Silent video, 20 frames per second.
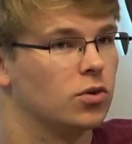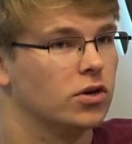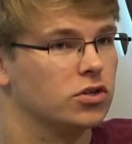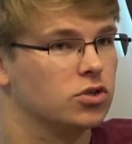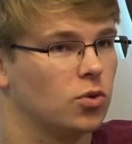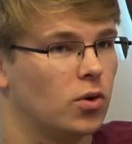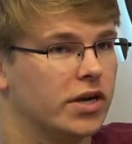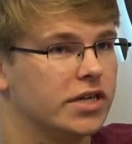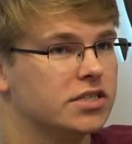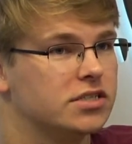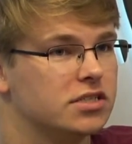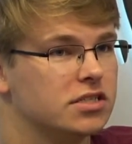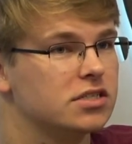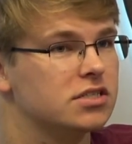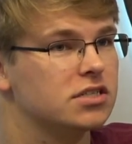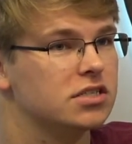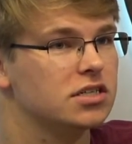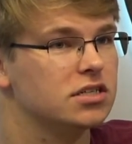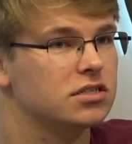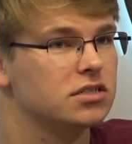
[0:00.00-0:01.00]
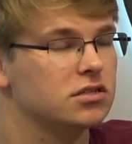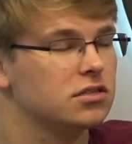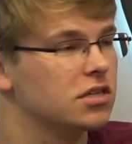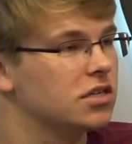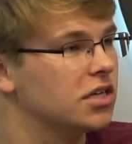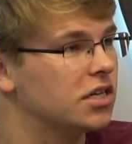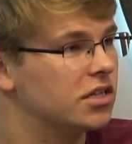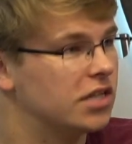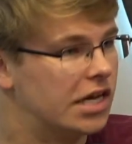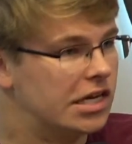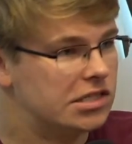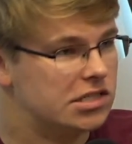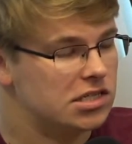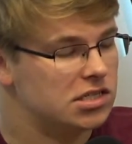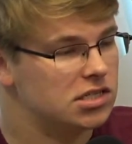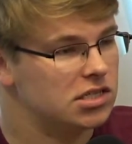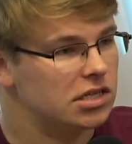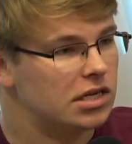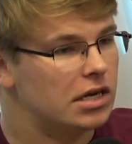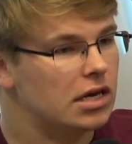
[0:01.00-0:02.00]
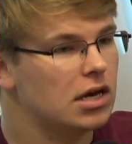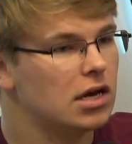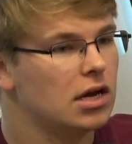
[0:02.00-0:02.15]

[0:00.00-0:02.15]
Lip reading: twice this season in the ACC.